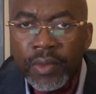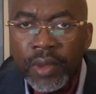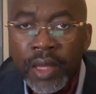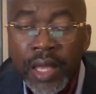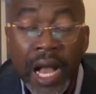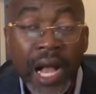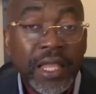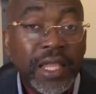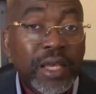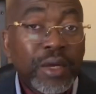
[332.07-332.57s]

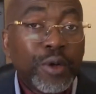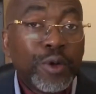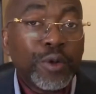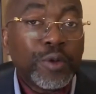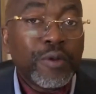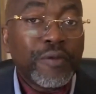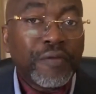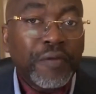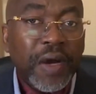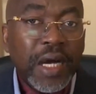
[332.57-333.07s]
Are they going
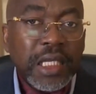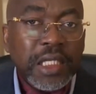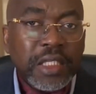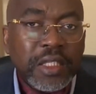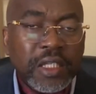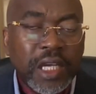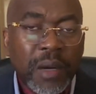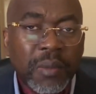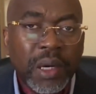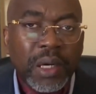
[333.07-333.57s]
to find
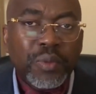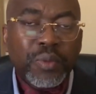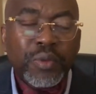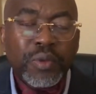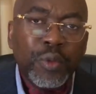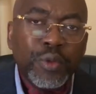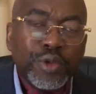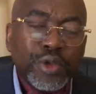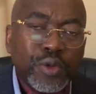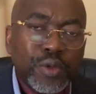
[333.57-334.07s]
someone
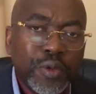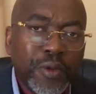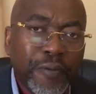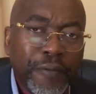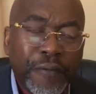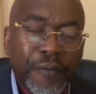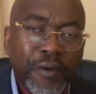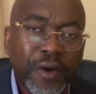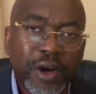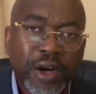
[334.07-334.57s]
who stood
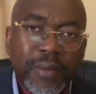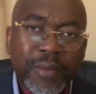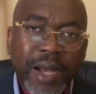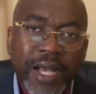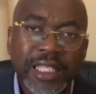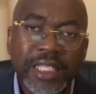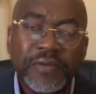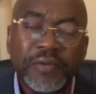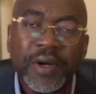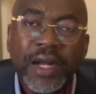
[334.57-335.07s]
firm
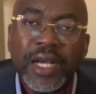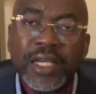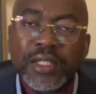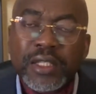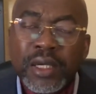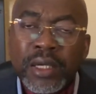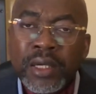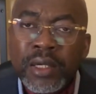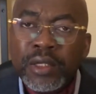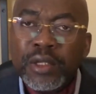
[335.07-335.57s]
as far as
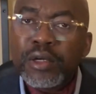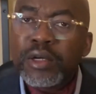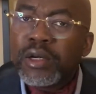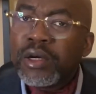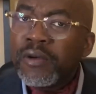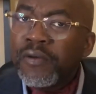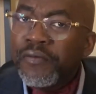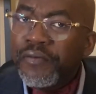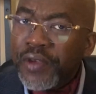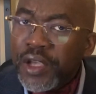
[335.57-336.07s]
the
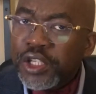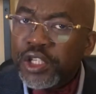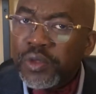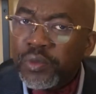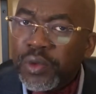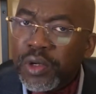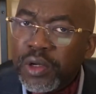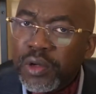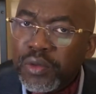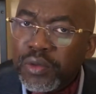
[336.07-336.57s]
conviction
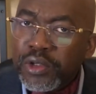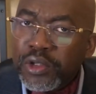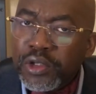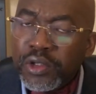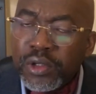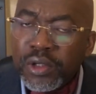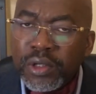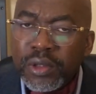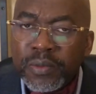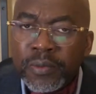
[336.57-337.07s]
were
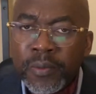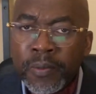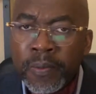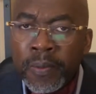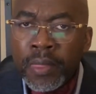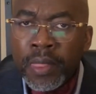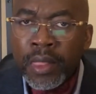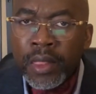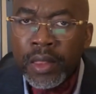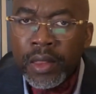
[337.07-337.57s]
concerned?
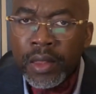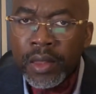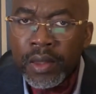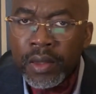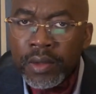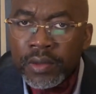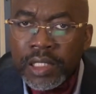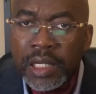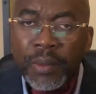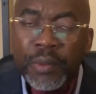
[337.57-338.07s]

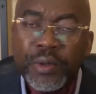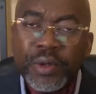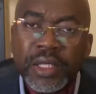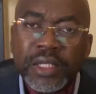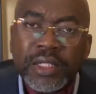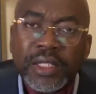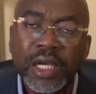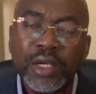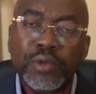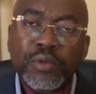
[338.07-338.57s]
Someone will
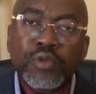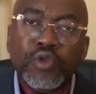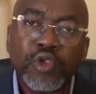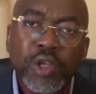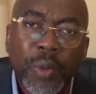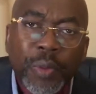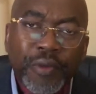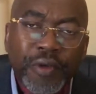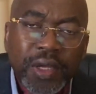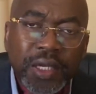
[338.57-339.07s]
decide to
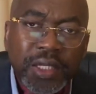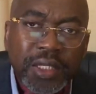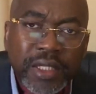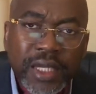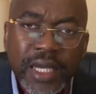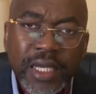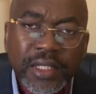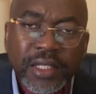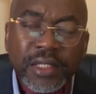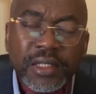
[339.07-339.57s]
show up
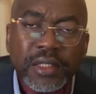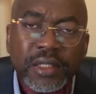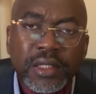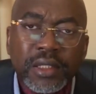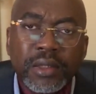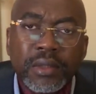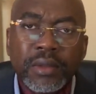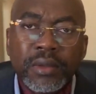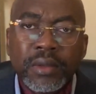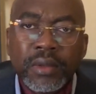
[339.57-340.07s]

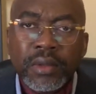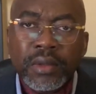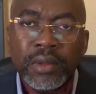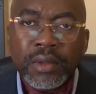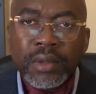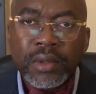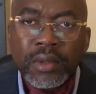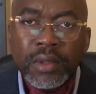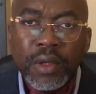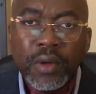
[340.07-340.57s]
intensity,
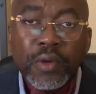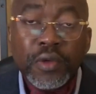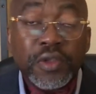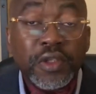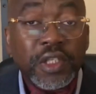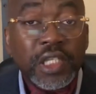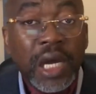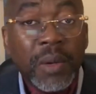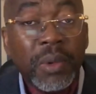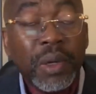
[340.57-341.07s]
or
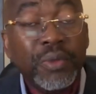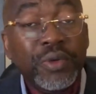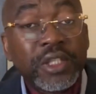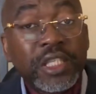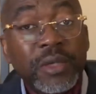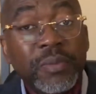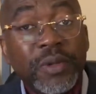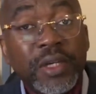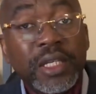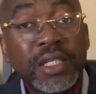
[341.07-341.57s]
someone will
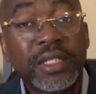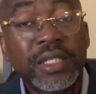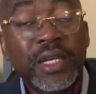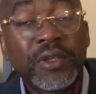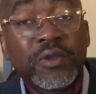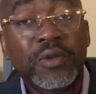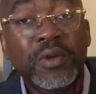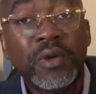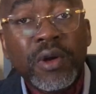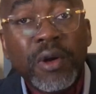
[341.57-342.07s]
simply
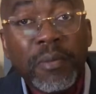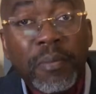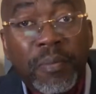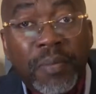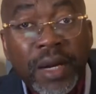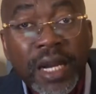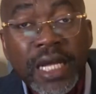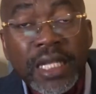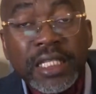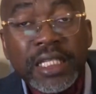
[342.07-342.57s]
decide to
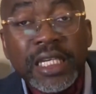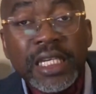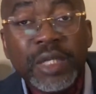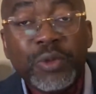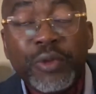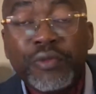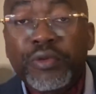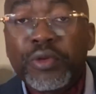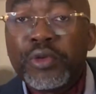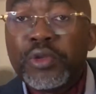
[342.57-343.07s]
blend in
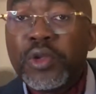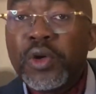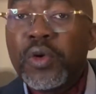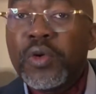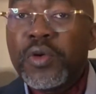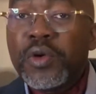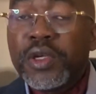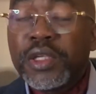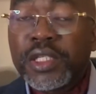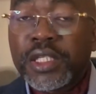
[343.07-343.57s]
with the
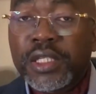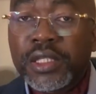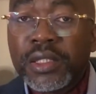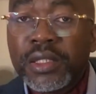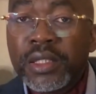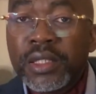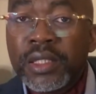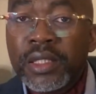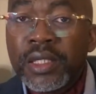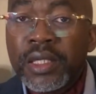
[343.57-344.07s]
noise
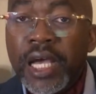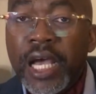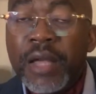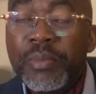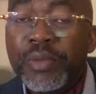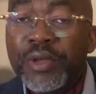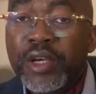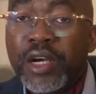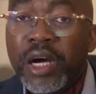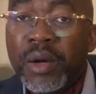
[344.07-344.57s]
and
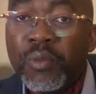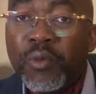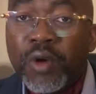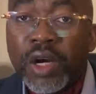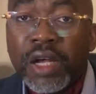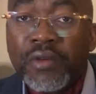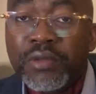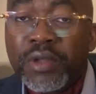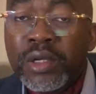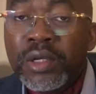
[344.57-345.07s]
become one
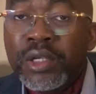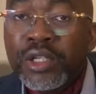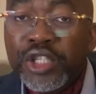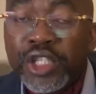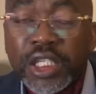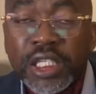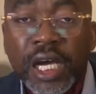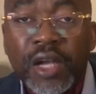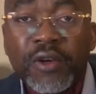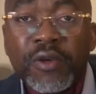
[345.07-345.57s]
of the
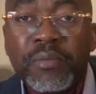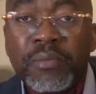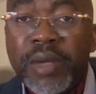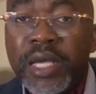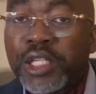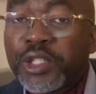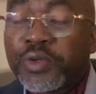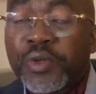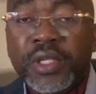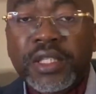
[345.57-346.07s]
shallow
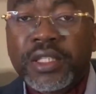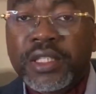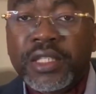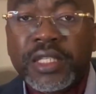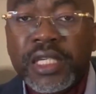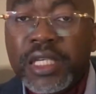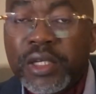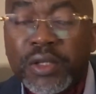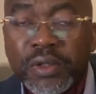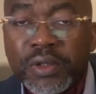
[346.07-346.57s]
matrix
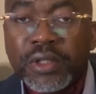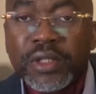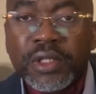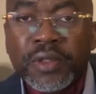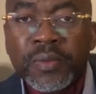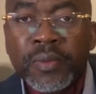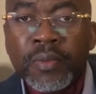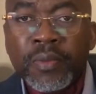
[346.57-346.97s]
seekers